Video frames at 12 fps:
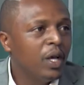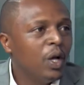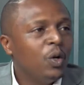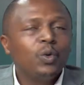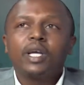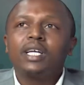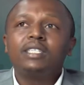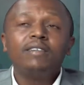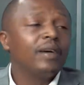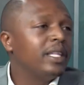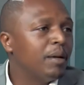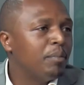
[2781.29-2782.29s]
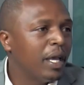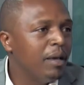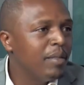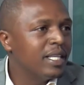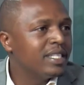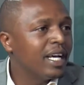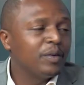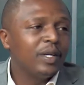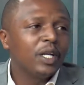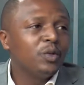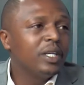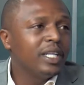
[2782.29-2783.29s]
Look at even the payments that we are
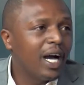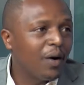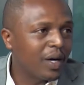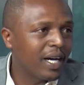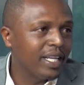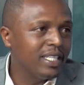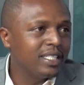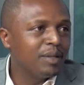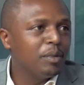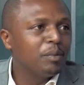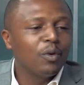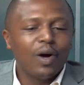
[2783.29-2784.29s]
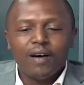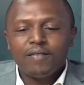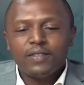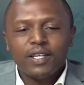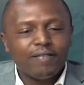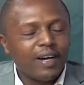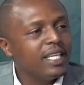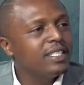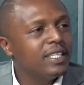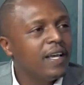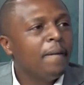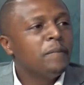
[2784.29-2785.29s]
doing now currently. People have
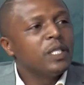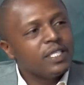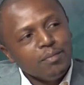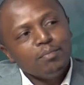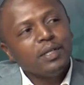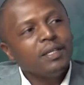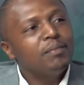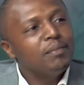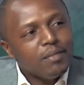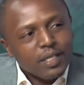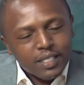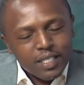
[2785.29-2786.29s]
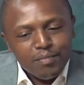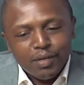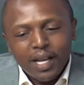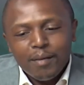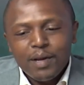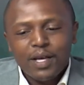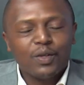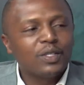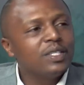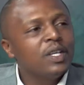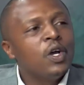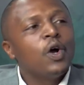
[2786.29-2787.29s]
devised simply simpler
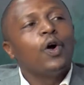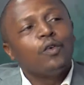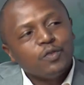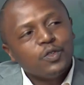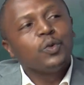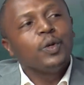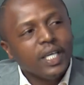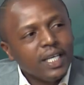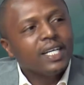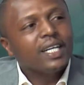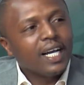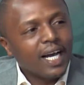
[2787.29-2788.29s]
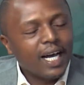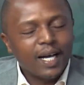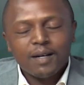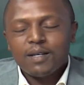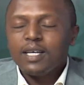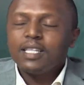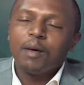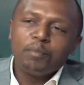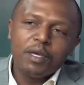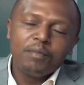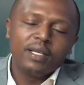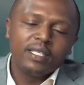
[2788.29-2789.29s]
methods of doing uh, the
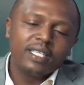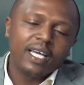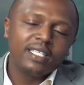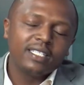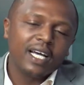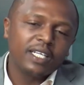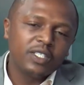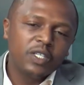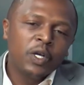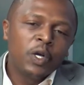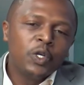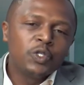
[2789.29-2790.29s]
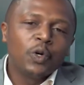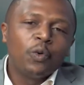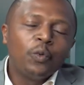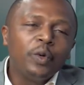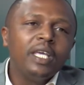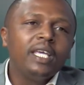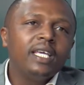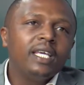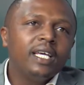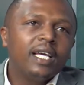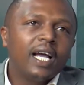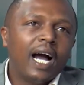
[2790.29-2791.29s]
payments and such. Mm -hmm. So we
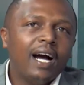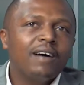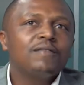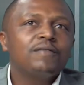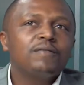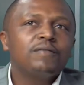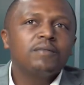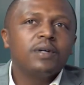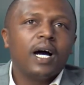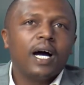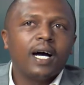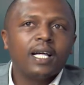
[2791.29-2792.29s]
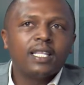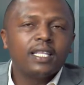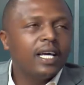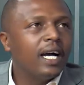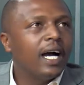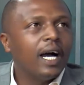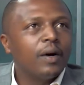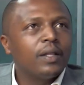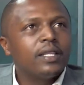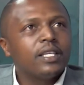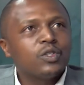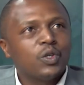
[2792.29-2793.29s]
have uh, uh,
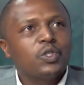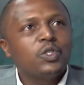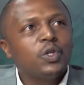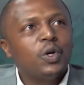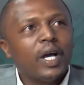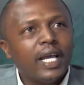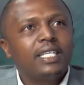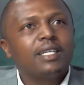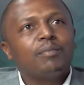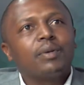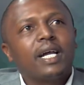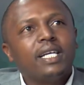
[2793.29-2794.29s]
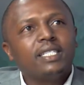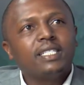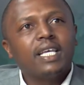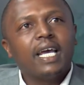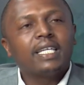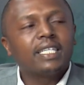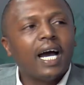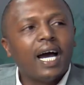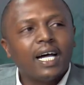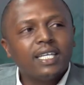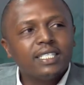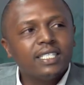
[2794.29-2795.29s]
the social enterprise at
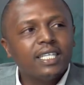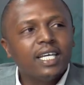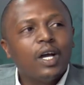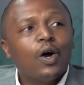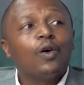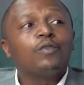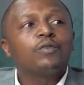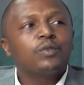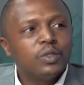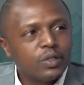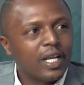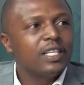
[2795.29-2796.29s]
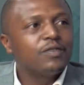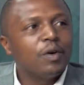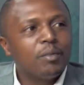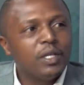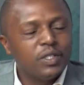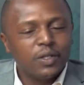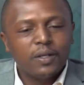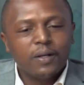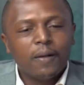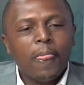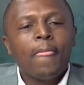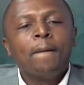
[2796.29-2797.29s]
heart of transformation.
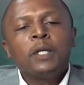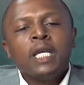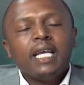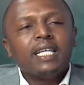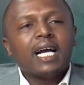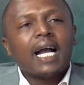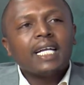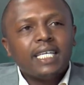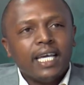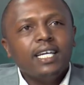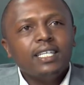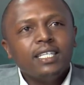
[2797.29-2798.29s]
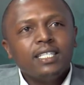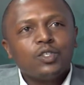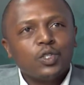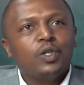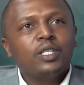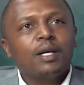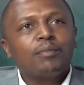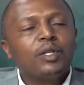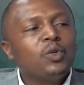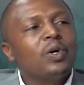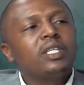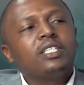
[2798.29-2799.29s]
Mm -hmm. it, again, social
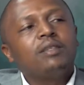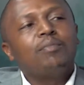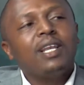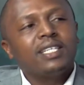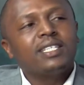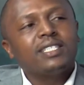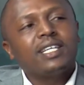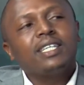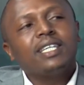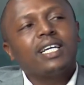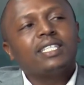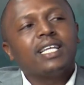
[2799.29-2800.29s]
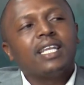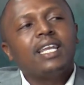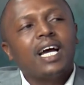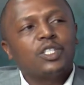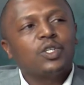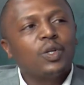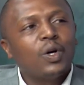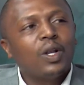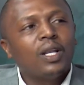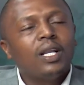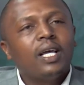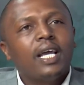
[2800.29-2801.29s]
entrepreneurship places us at a
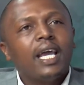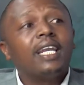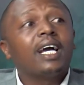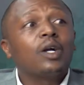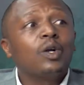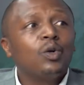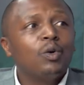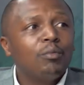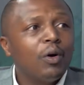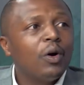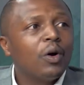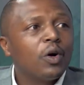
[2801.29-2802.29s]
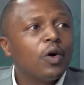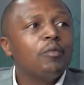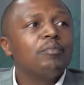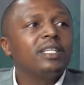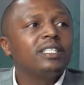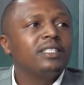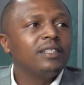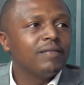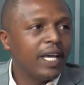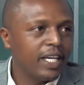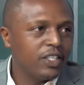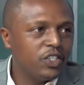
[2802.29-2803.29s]
national and a global competitive
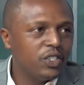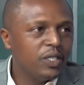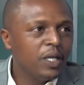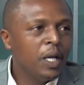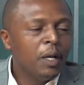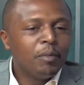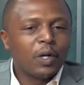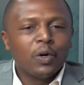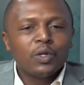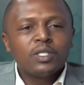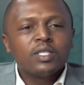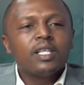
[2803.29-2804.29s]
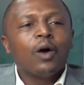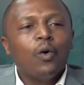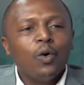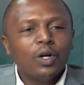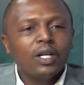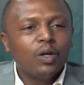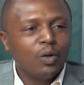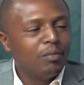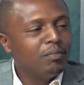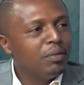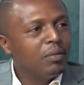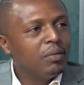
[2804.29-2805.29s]
edge because the whole
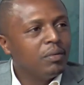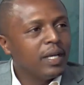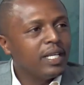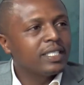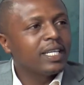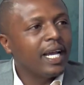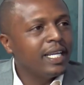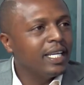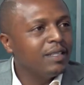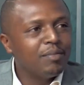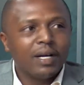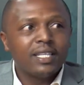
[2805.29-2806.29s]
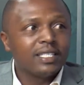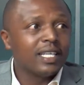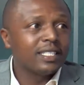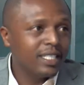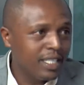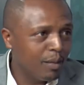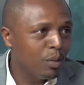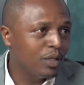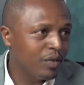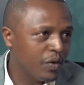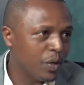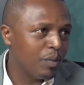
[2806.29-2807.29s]
globe is guided by the Sustainable
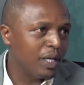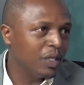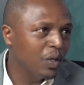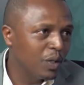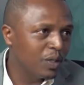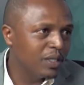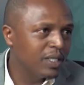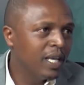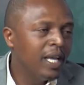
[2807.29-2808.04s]
Development Goals.